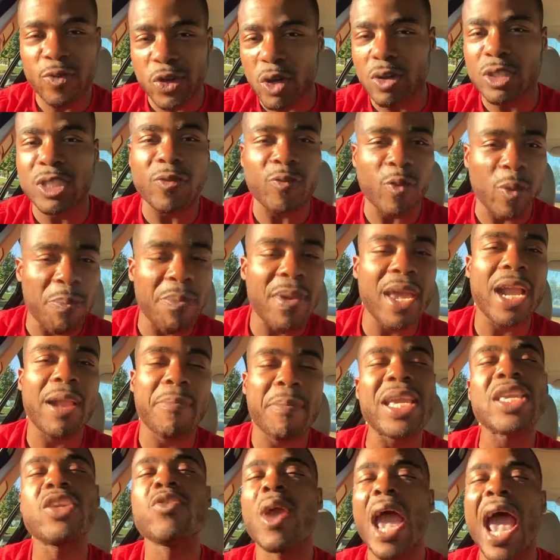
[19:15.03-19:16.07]
Joseph and Mary,
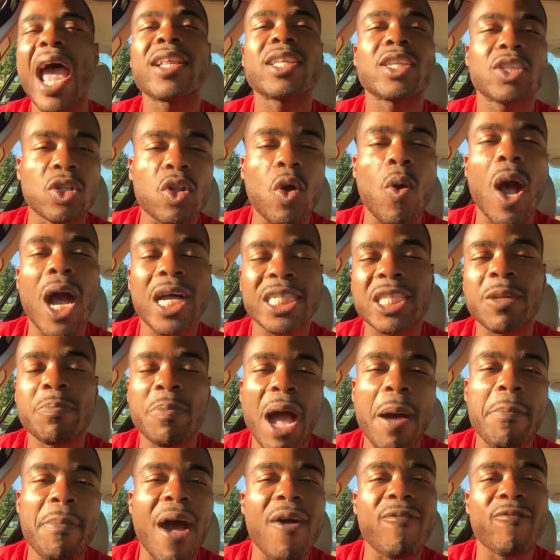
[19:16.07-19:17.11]
man, you had to know I was
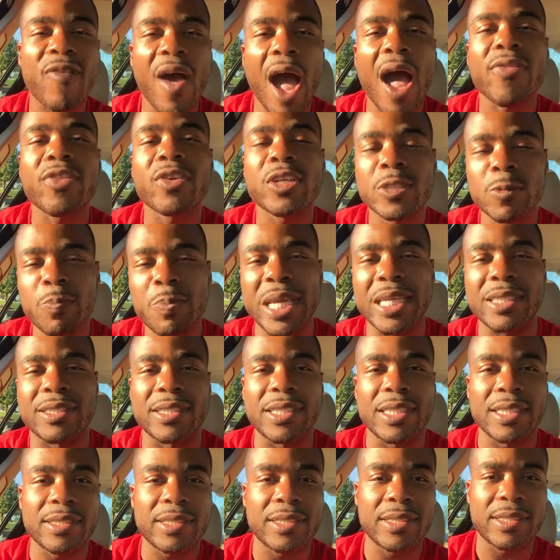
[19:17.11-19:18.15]
about my father's
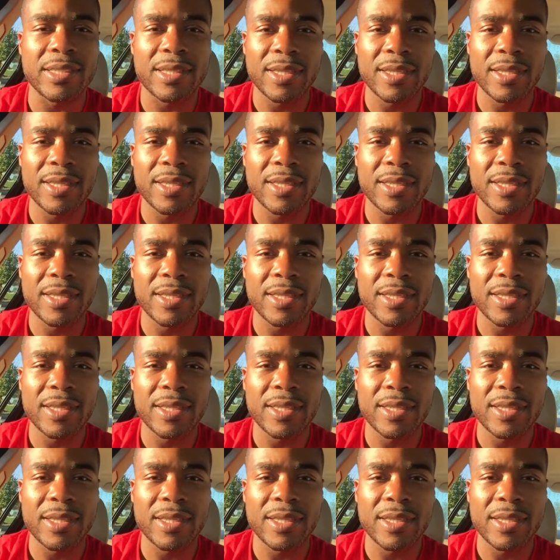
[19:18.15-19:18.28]
business.